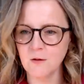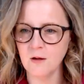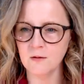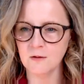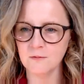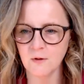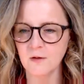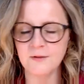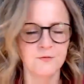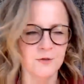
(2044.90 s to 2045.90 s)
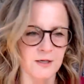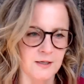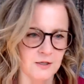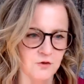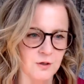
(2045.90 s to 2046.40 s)
all
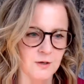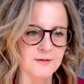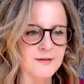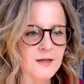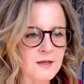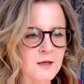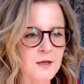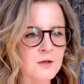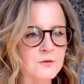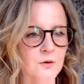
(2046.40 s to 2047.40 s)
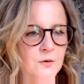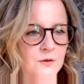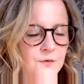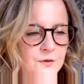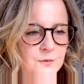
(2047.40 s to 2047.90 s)
different. Okay. So
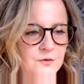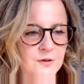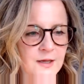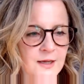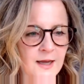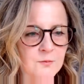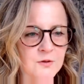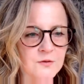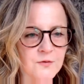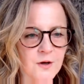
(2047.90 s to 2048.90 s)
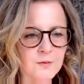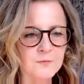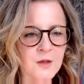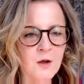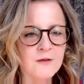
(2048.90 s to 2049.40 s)
the first question I had was
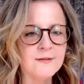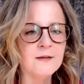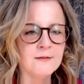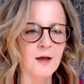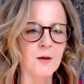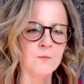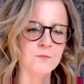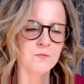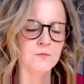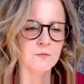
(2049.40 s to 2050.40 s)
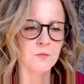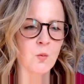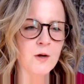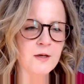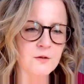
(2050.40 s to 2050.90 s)
it says,
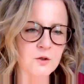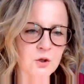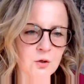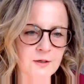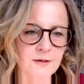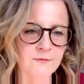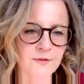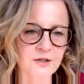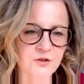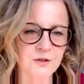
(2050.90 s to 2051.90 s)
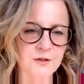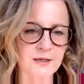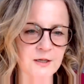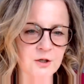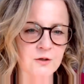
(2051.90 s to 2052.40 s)
what is the current
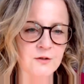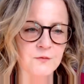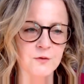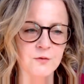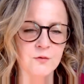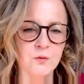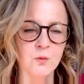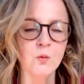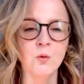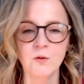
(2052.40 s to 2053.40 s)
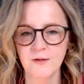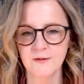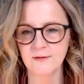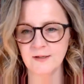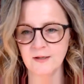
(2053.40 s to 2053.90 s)
inflationary increase for schools
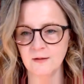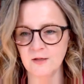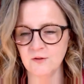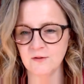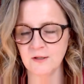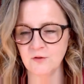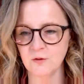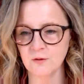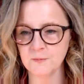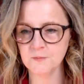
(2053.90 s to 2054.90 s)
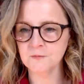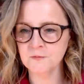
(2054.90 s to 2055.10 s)
at the state legislature?